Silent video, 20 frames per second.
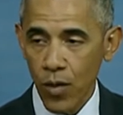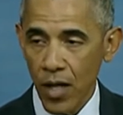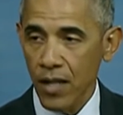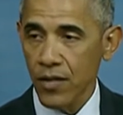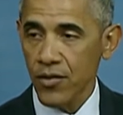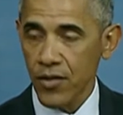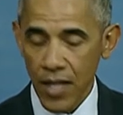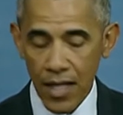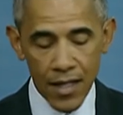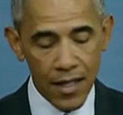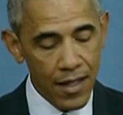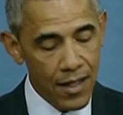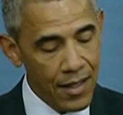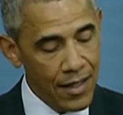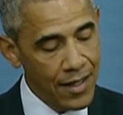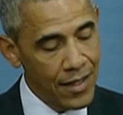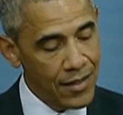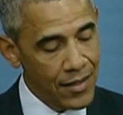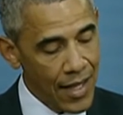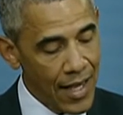Well, Zika
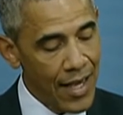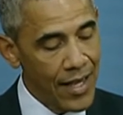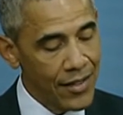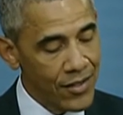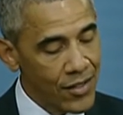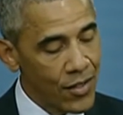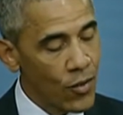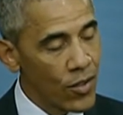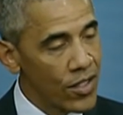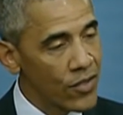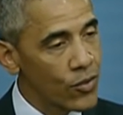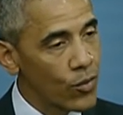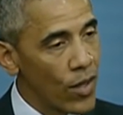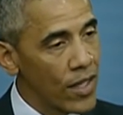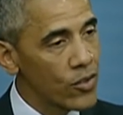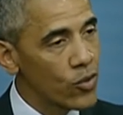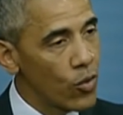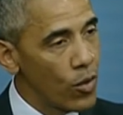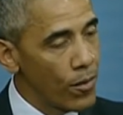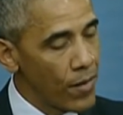is a serious
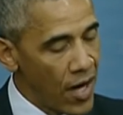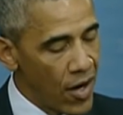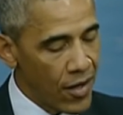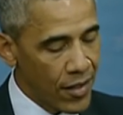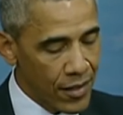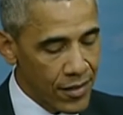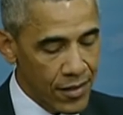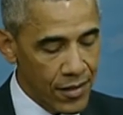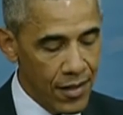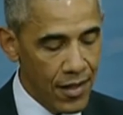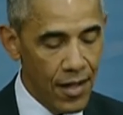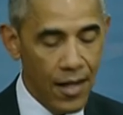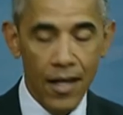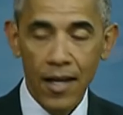threat to Americans,